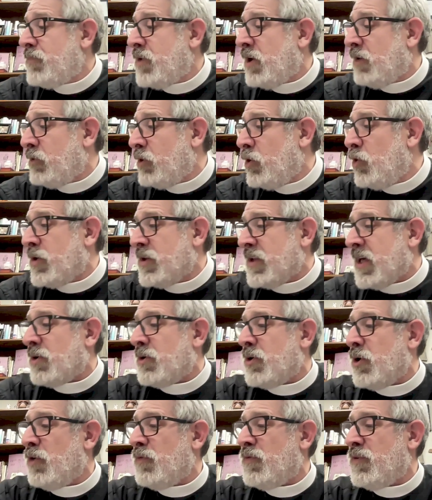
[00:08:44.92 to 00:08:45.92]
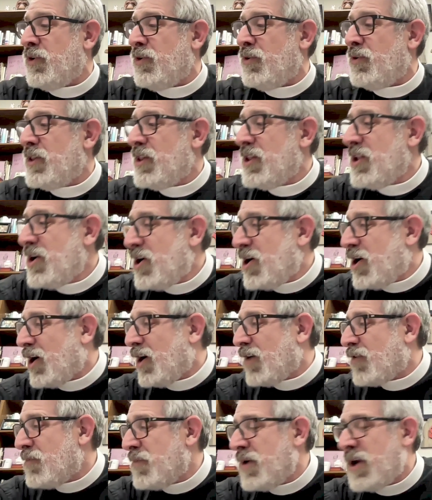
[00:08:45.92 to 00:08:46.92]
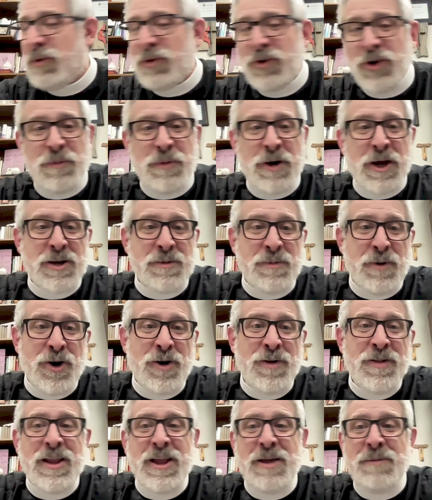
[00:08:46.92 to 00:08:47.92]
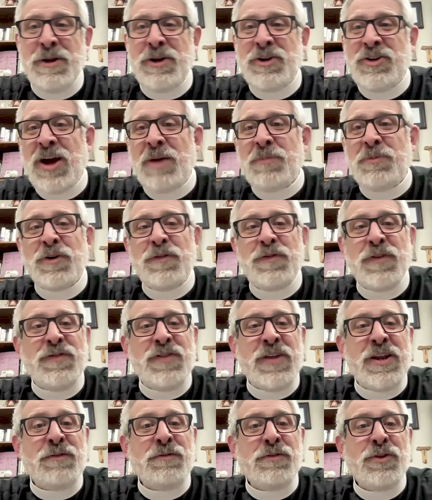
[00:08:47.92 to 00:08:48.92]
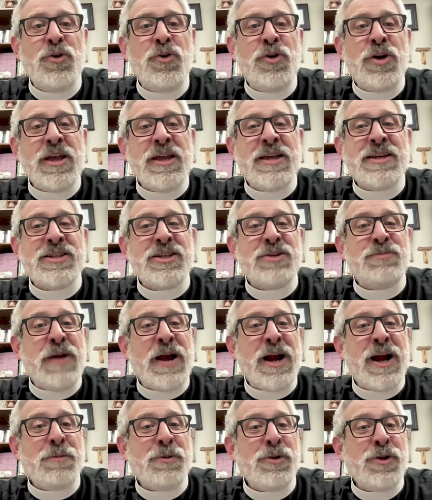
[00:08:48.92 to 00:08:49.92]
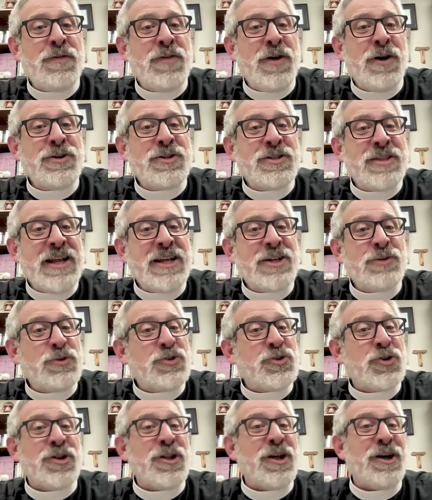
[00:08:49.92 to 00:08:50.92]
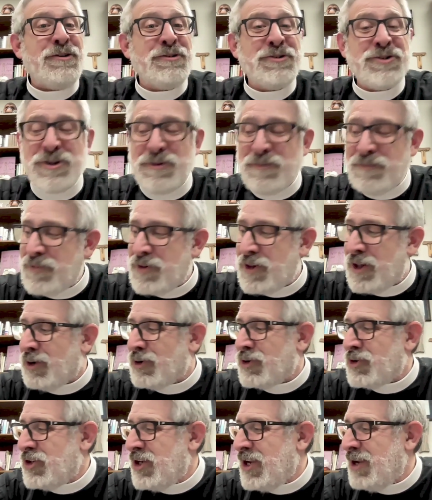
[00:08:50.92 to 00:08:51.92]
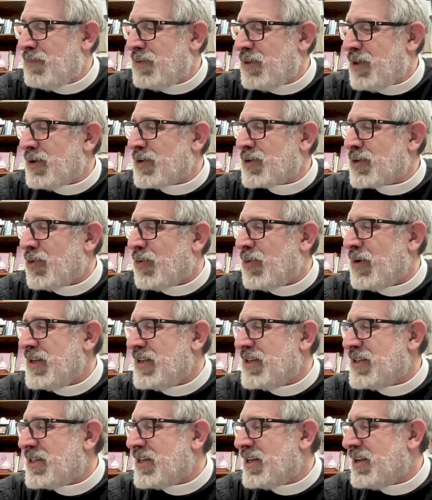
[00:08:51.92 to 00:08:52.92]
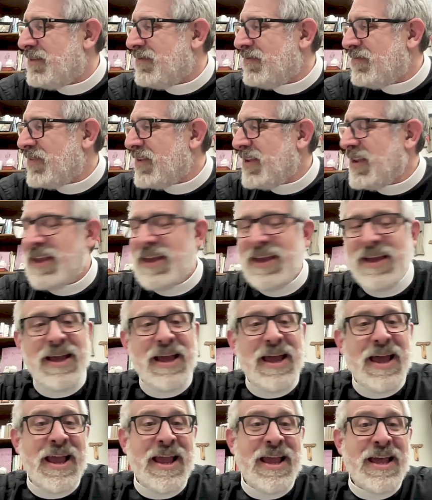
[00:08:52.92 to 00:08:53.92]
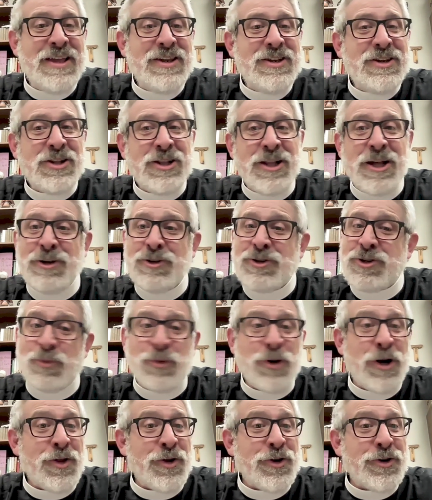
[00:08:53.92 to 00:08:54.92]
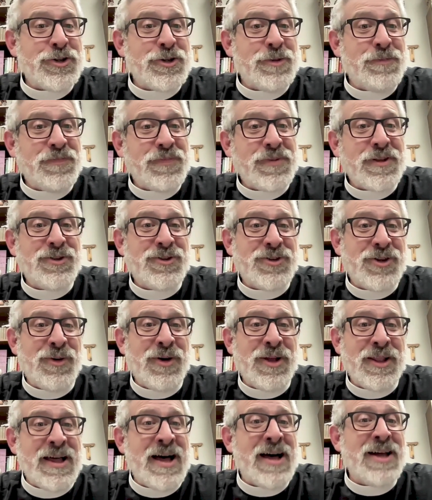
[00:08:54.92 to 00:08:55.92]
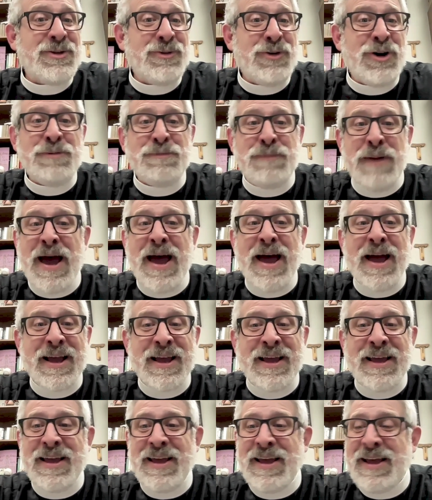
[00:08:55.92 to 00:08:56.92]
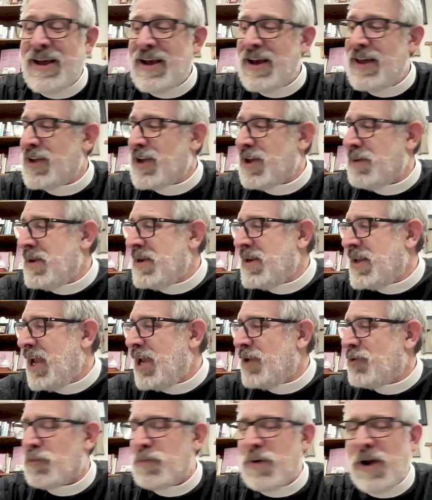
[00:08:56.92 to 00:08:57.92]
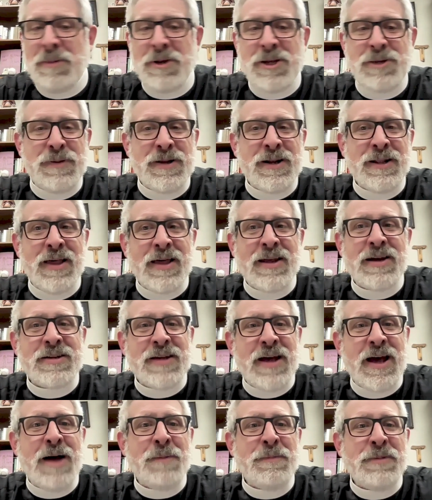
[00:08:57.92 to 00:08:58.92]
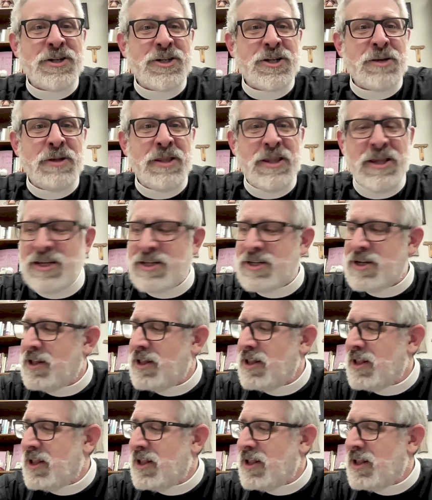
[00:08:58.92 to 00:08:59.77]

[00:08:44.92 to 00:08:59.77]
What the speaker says: of Luke, and I don't know if you are familiar. We'll talk about it tomorrow, but chapter 15 of Luke is the parable of those things which are lost: lost sheep, lost coins, and lost brothers. So a lot to unpack in the coming days. We'll probably spend a lot of time in some of these